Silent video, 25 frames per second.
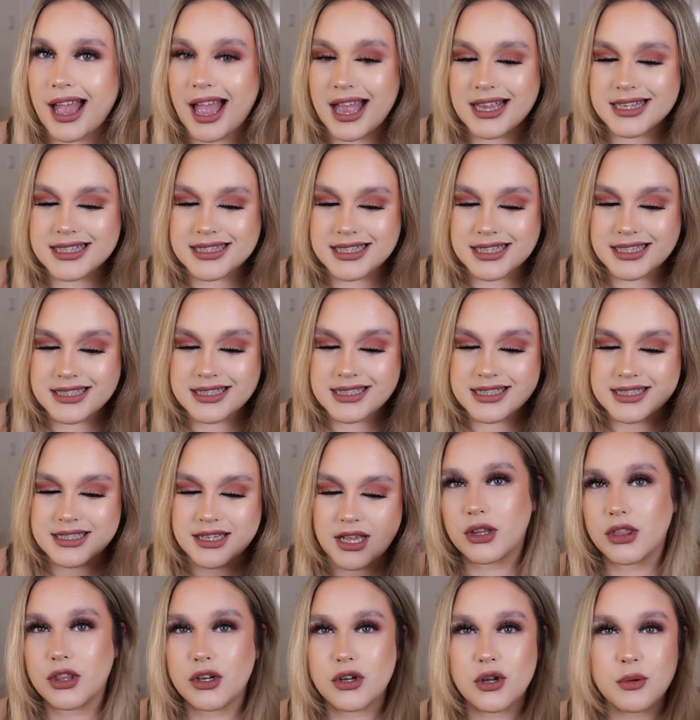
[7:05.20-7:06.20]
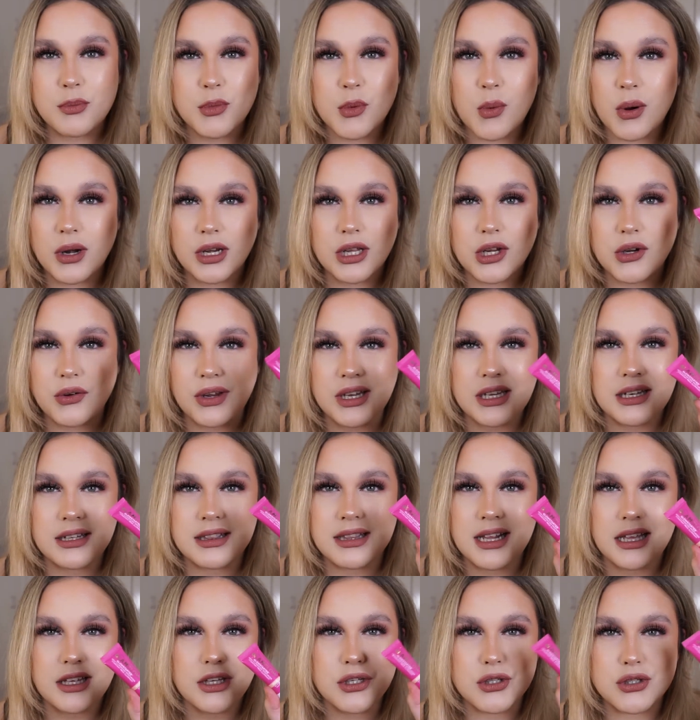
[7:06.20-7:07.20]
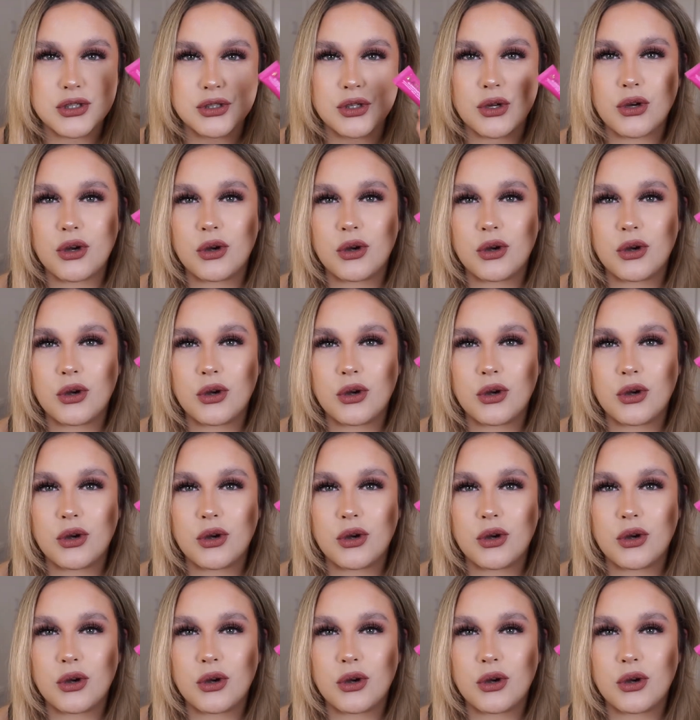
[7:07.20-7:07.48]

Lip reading: acid, the #1 ingredient that you should